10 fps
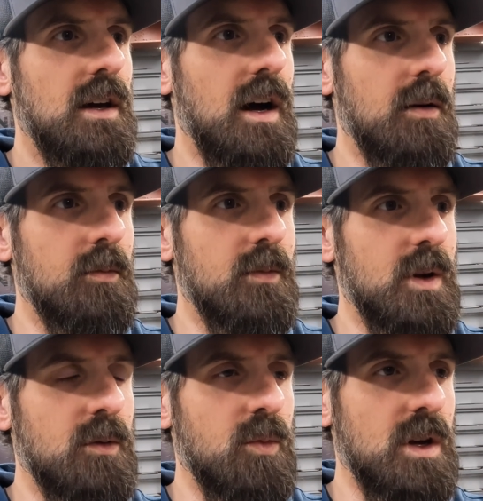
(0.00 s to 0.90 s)

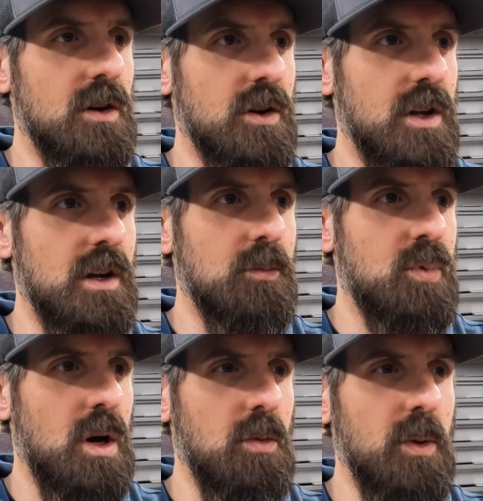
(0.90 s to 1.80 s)
and we are gonna
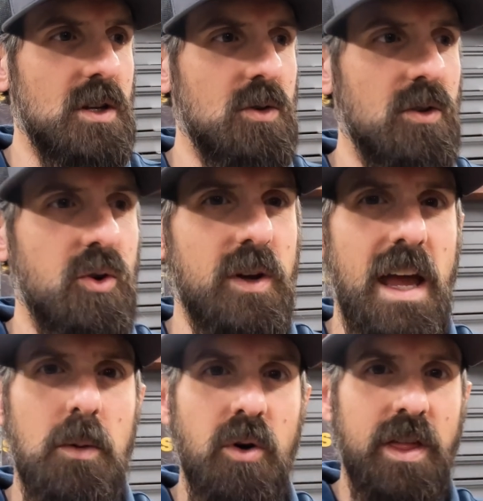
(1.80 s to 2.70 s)
probably do a little
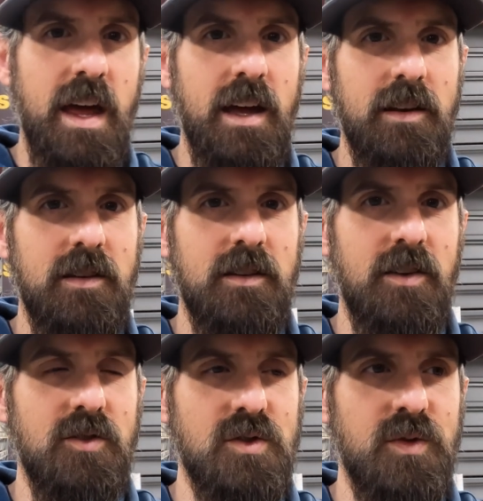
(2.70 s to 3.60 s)
game with that
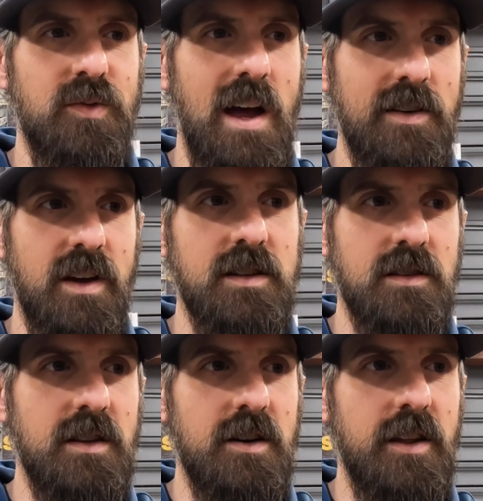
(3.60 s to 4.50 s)
because there's 5 eggs in there,